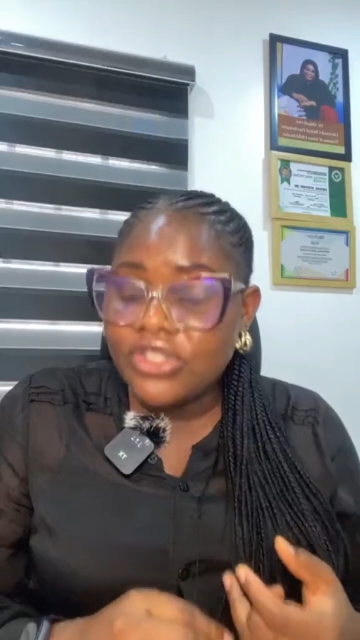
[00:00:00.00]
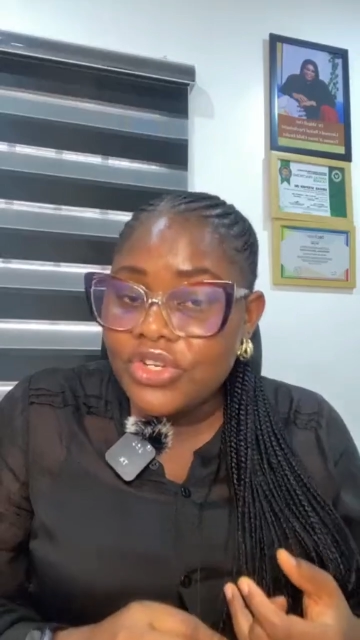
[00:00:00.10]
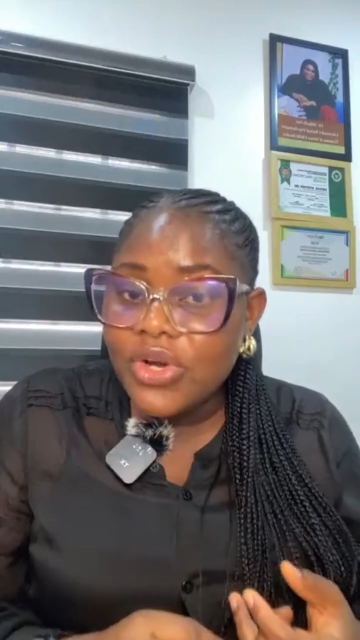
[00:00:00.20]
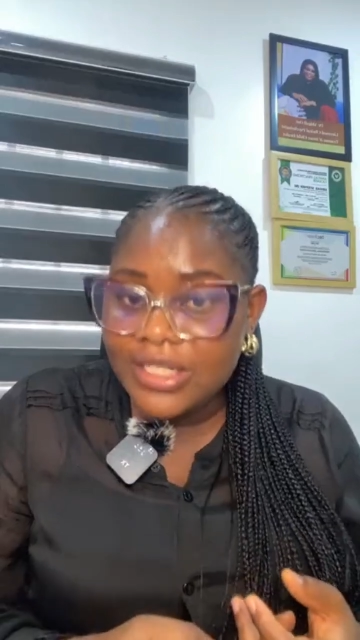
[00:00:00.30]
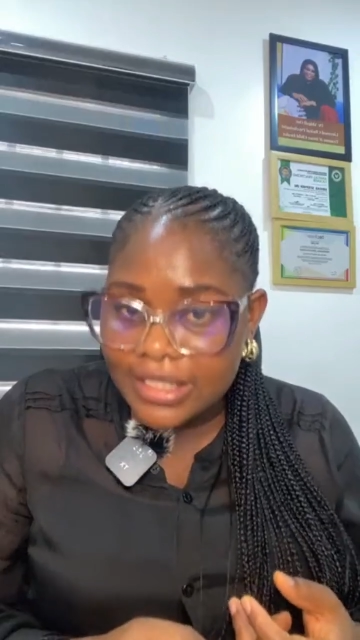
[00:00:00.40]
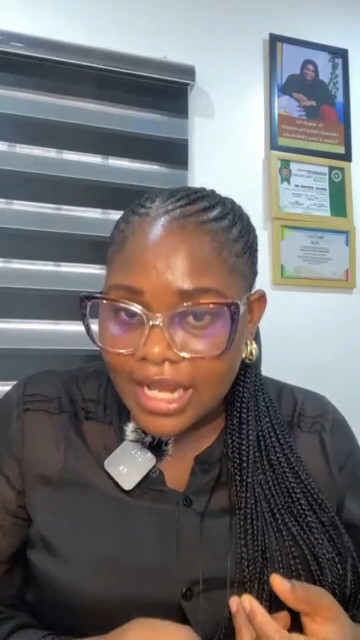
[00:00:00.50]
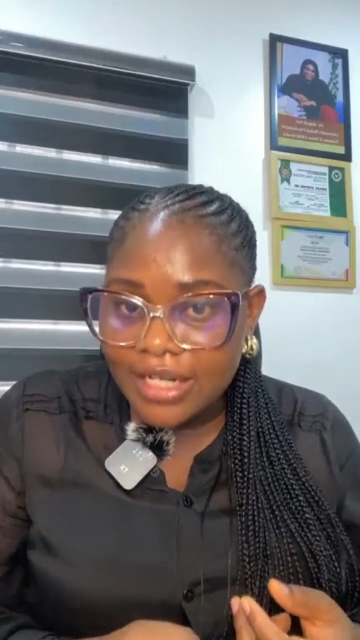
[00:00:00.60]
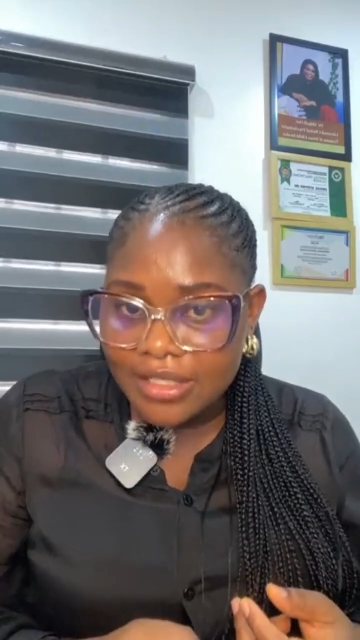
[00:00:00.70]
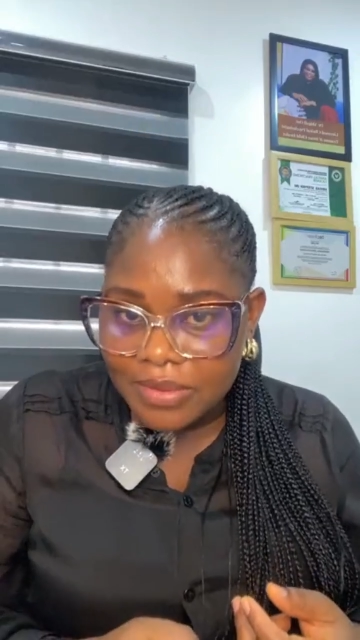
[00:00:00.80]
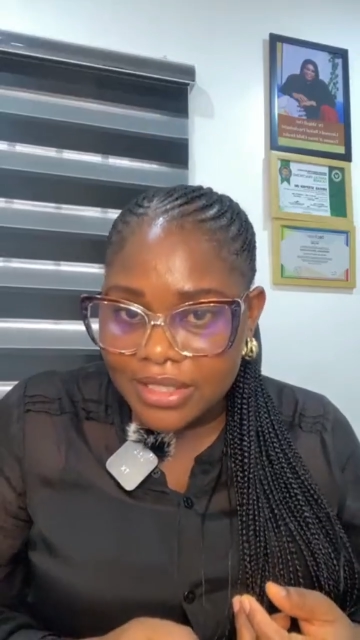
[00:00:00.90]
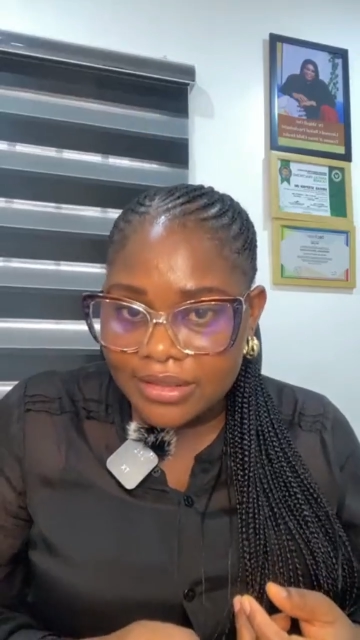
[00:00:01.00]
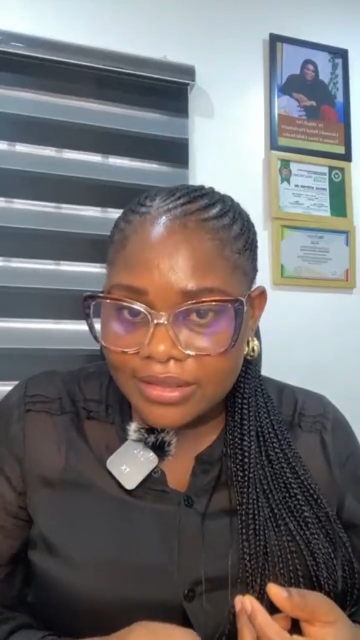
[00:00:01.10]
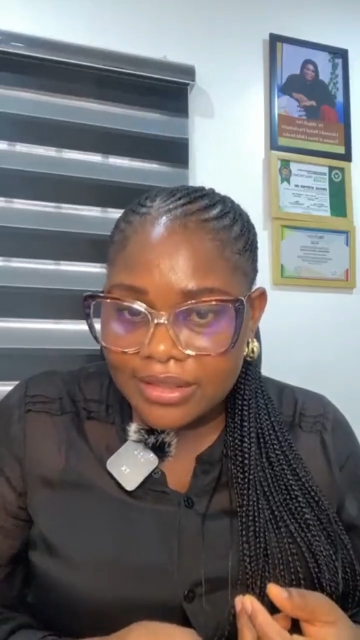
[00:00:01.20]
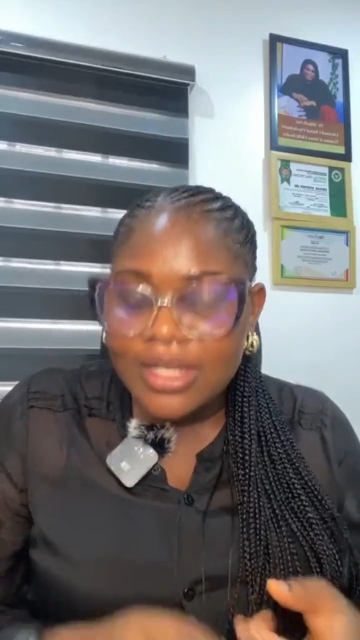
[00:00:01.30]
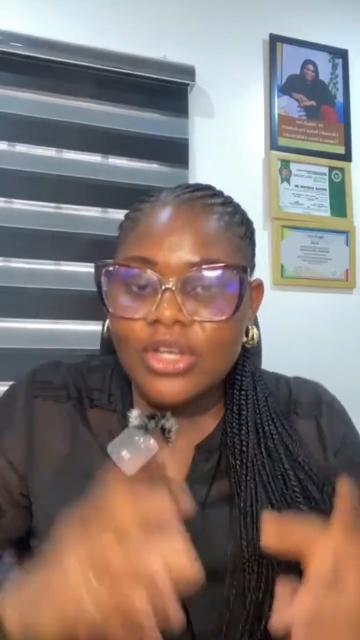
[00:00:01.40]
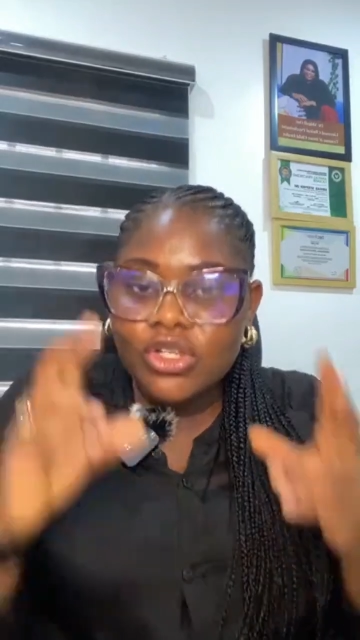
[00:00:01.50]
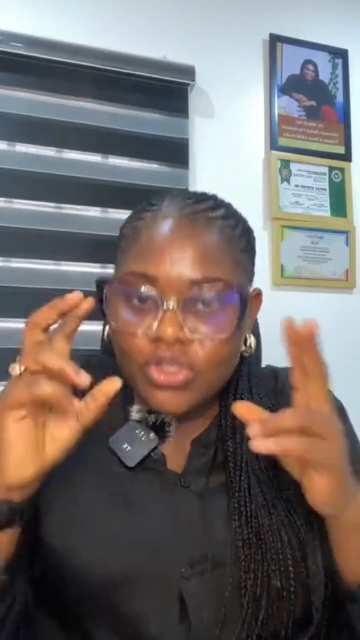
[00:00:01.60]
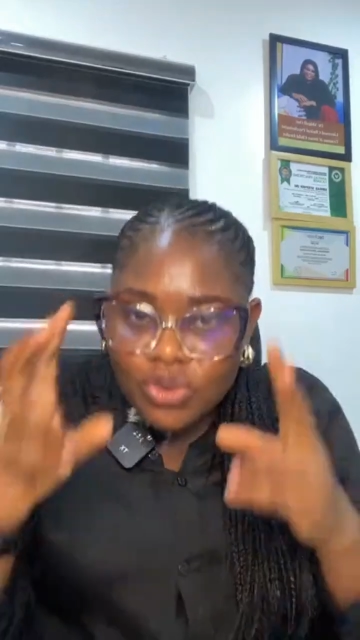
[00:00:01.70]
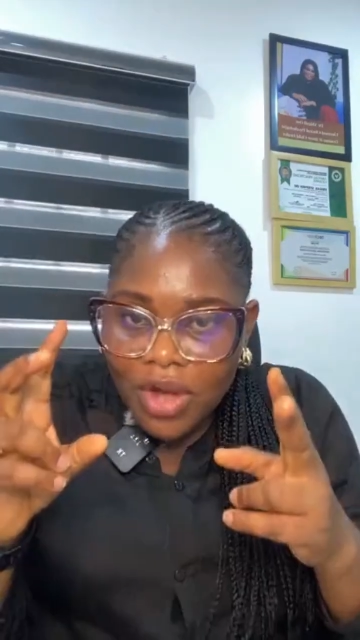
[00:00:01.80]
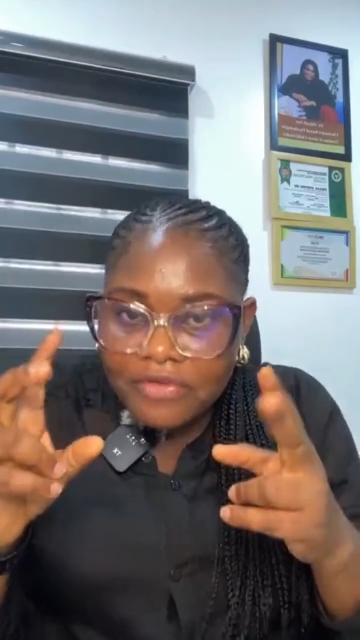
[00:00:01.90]
Do you understand me?
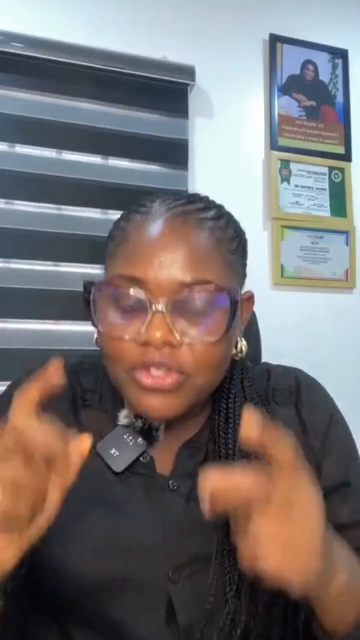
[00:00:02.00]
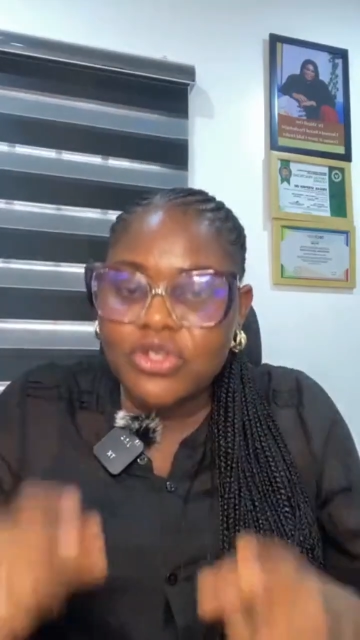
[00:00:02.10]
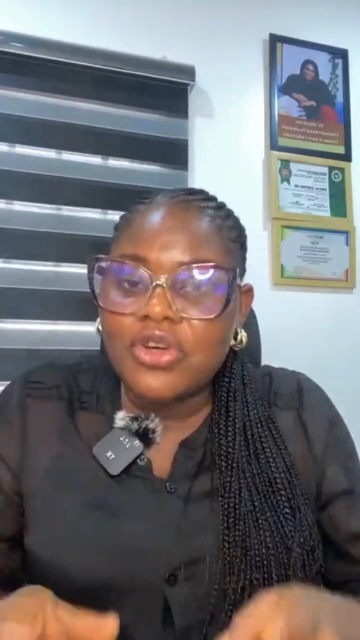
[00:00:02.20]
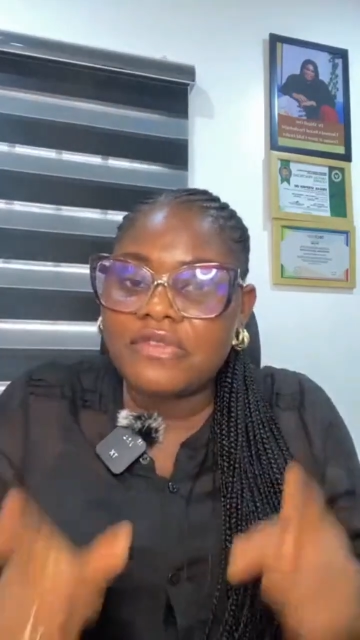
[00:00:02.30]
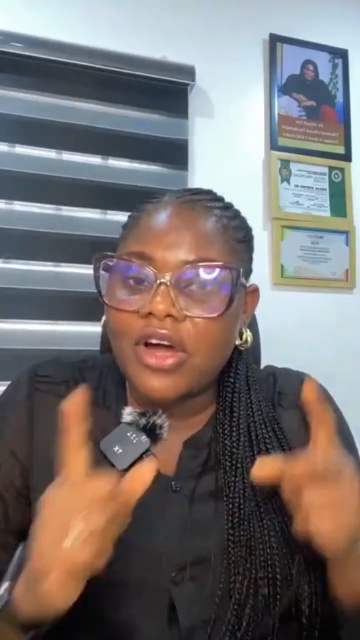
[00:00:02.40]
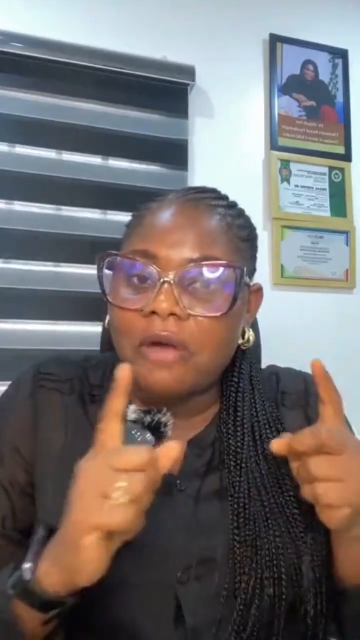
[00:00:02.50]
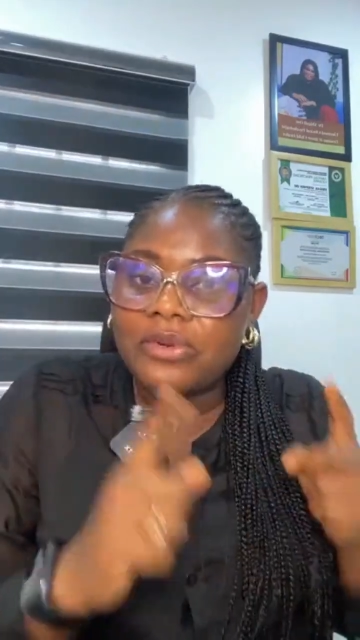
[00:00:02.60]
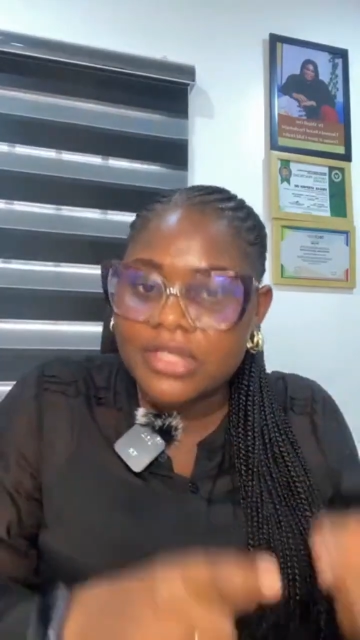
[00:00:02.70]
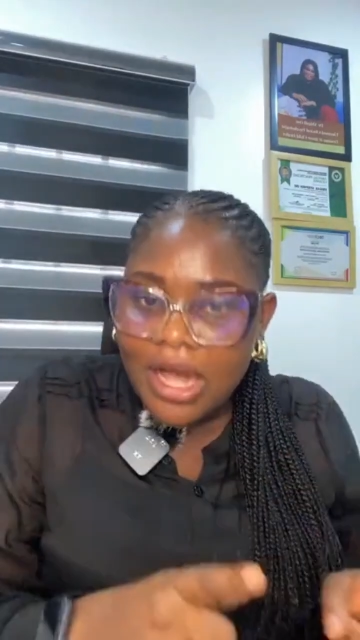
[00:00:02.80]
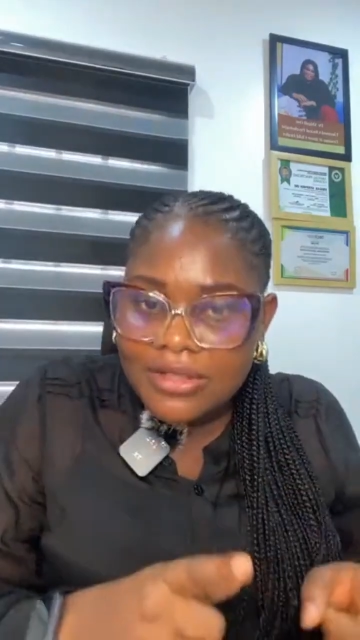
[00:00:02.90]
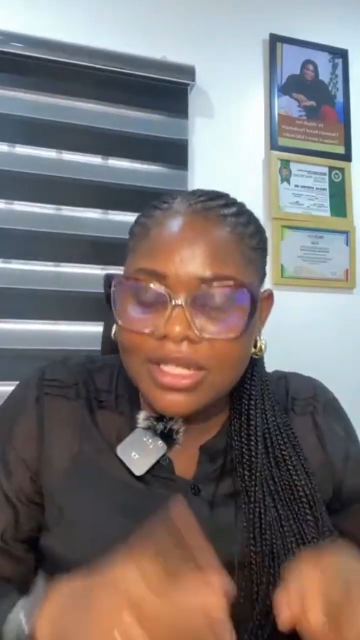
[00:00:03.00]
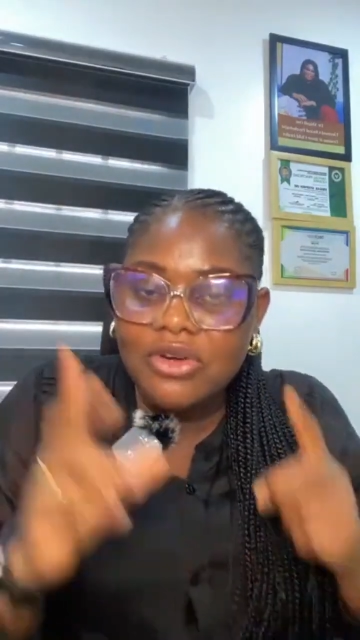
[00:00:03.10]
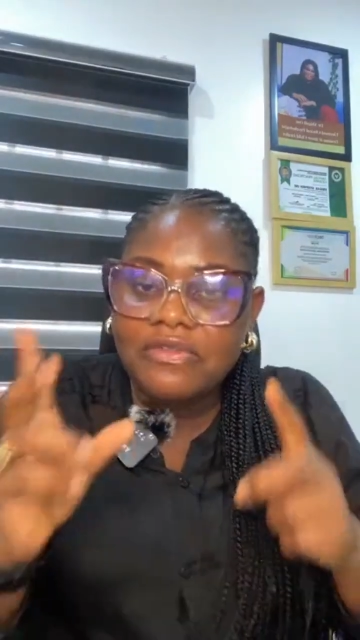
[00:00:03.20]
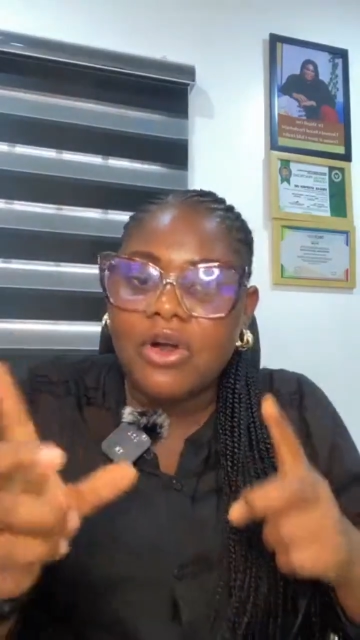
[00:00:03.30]
2 of you should go for couples counseling,